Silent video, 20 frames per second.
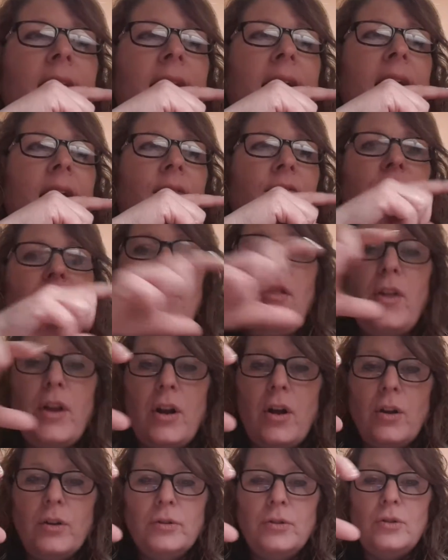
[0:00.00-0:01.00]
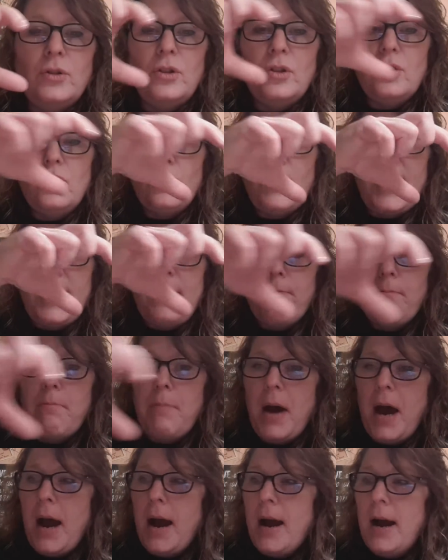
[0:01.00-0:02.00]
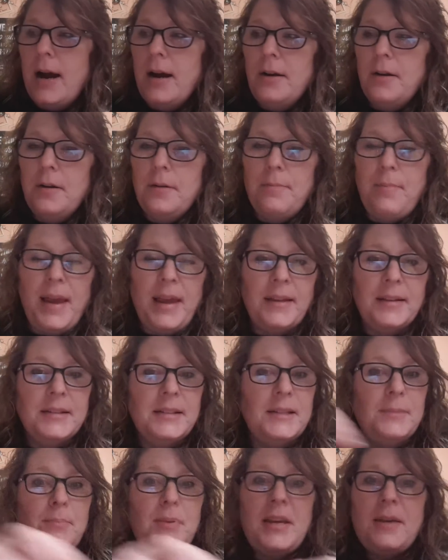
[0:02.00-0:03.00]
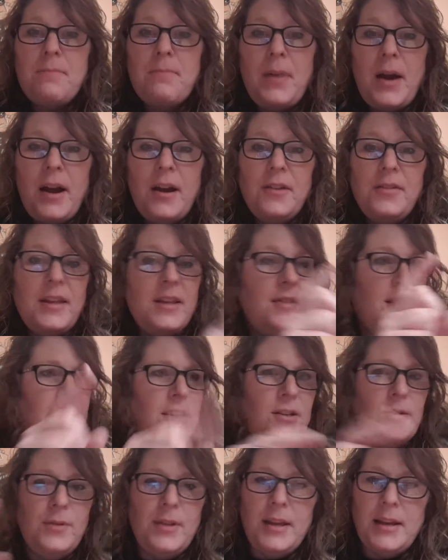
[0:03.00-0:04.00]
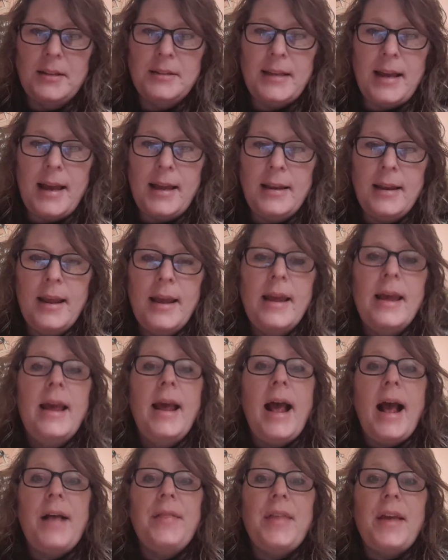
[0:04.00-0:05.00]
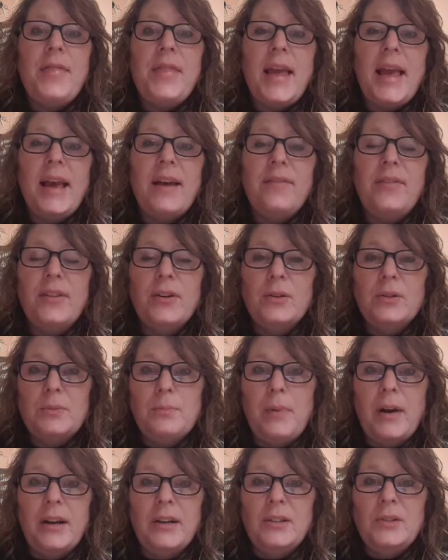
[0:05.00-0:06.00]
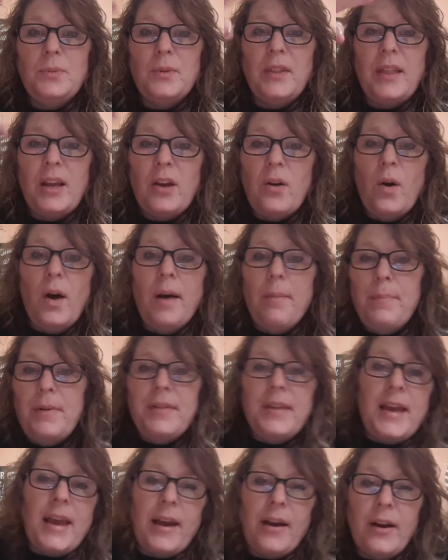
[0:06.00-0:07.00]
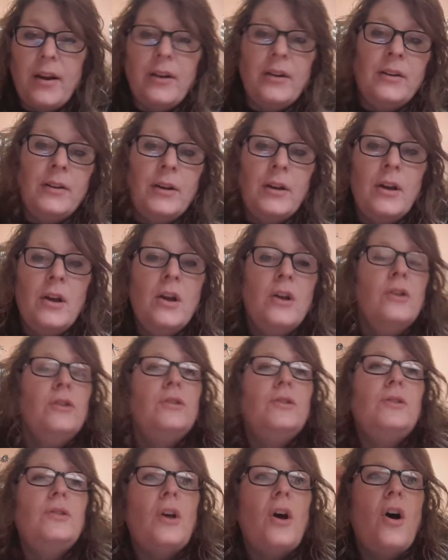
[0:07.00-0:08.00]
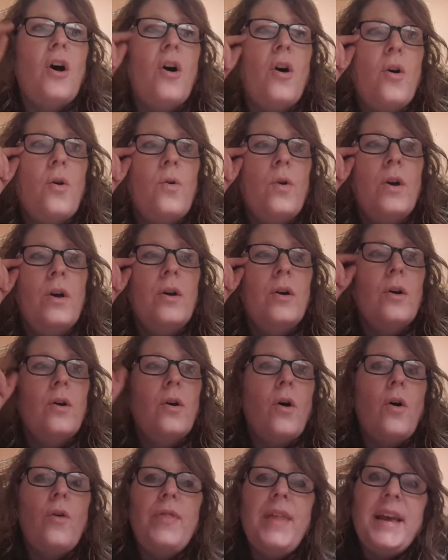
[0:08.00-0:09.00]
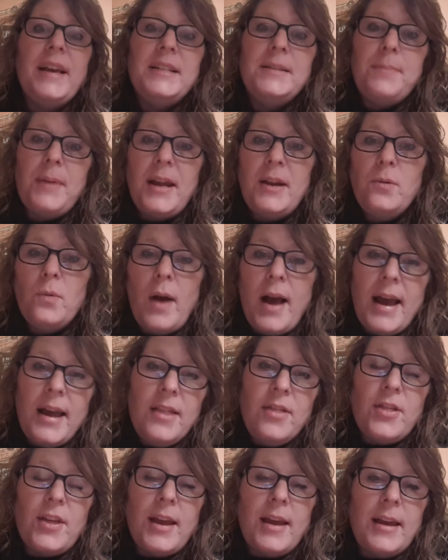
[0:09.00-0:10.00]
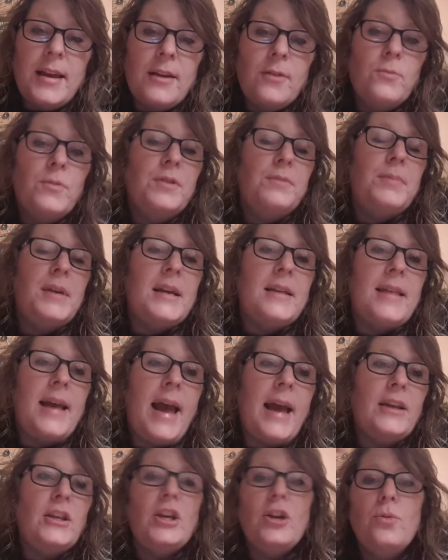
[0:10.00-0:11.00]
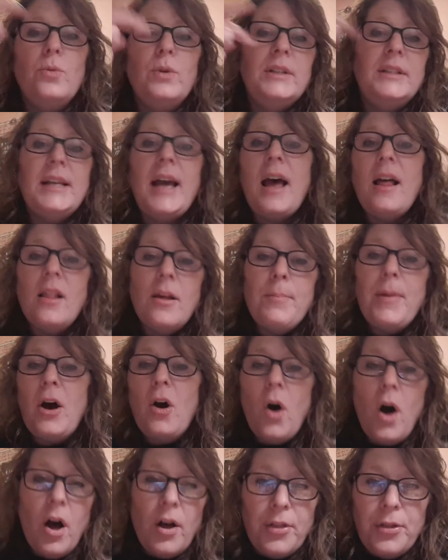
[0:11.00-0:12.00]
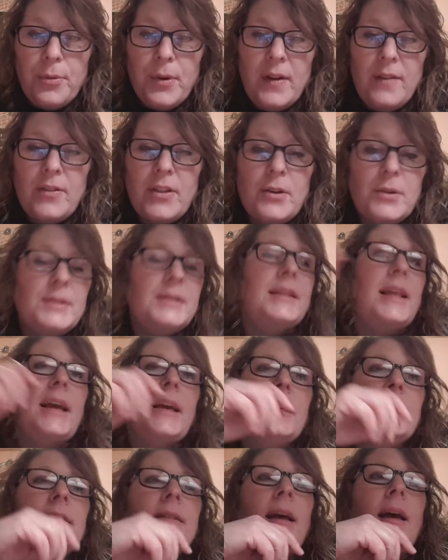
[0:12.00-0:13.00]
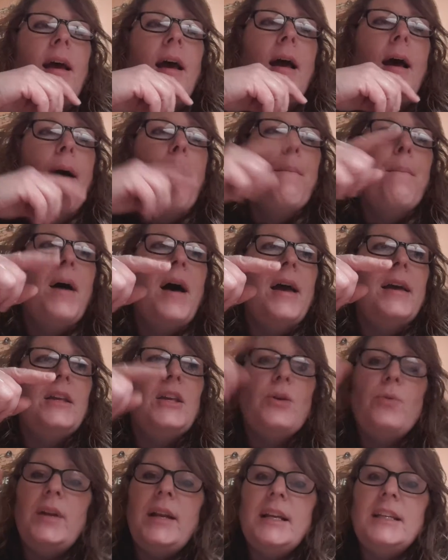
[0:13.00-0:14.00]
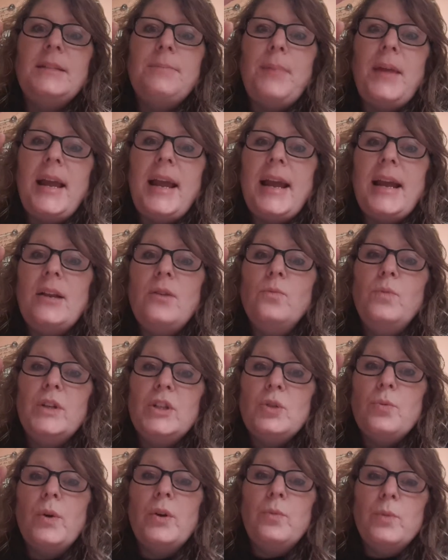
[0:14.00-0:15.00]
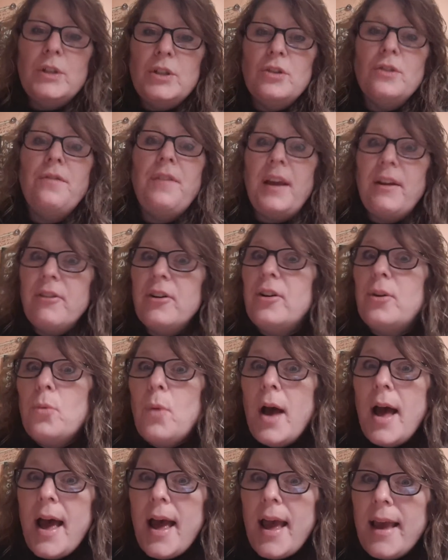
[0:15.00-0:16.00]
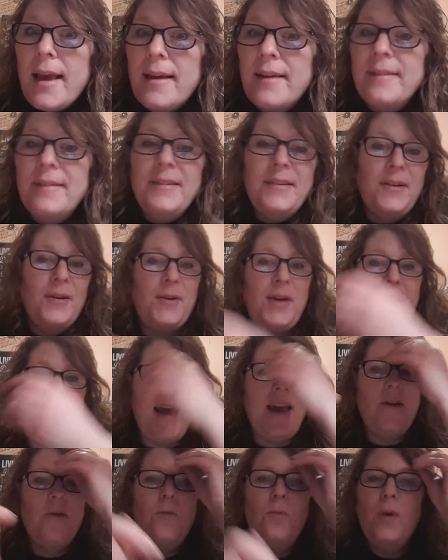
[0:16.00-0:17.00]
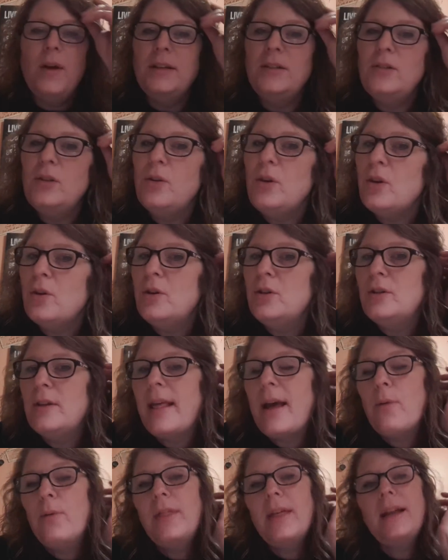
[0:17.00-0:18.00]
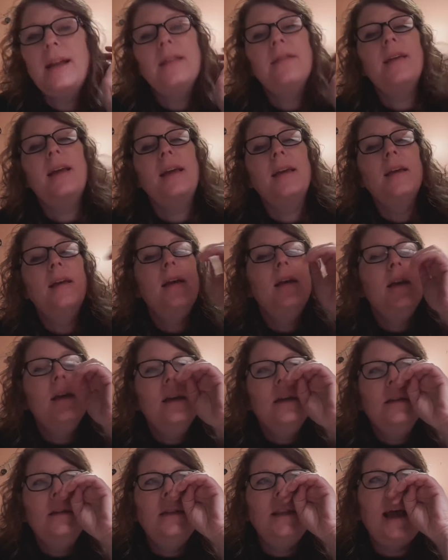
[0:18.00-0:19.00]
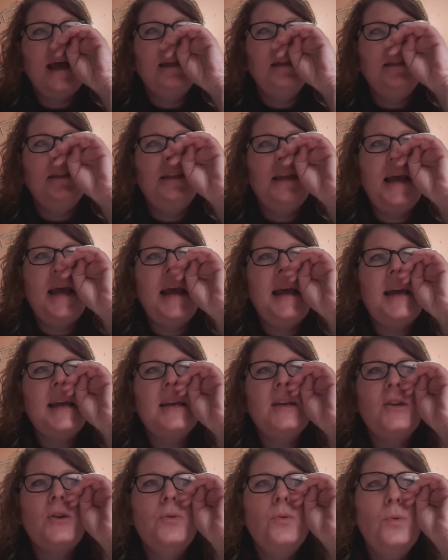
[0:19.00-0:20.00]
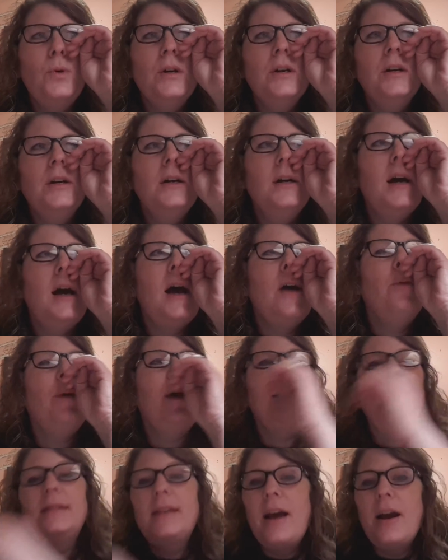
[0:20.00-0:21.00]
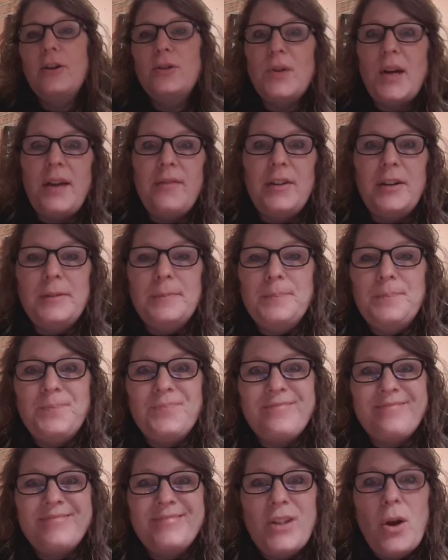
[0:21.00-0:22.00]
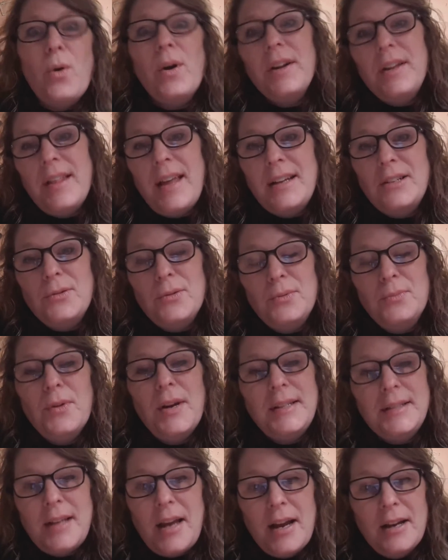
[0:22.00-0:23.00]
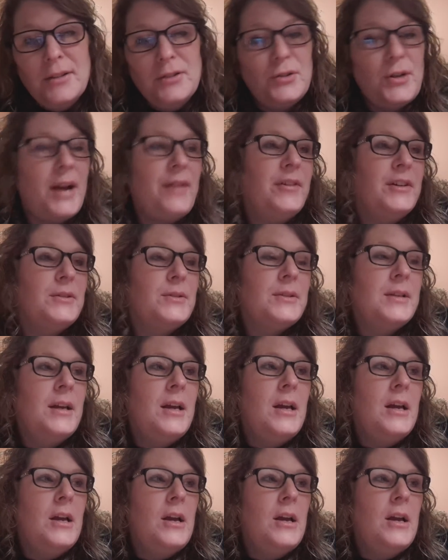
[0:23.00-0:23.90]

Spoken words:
they have the little straight bar, balance beam bar that they do things on. And then they have those bars where they go up in the air. So the explain why thing would be that you would tell about all three of those things, but you would explain which one was your favorite and why. Okay? Well, so you could do that with anything. Let's say you were a race car driver, or you liked race car drivers.